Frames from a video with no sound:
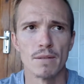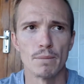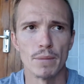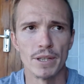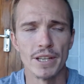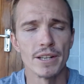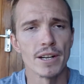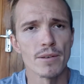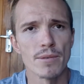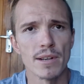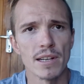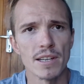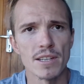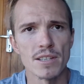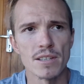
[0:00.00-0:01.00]
But then I
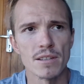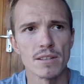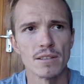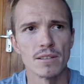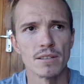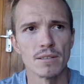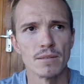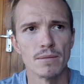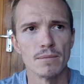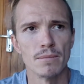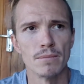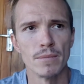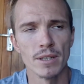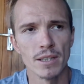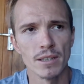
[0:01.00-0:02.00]
realized,
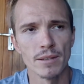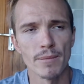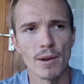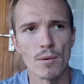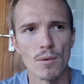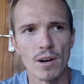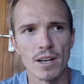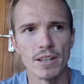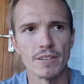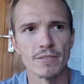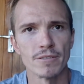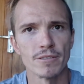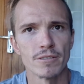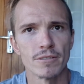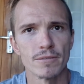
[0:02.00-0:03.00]
me and my
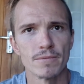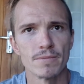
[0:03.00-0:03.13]
wife,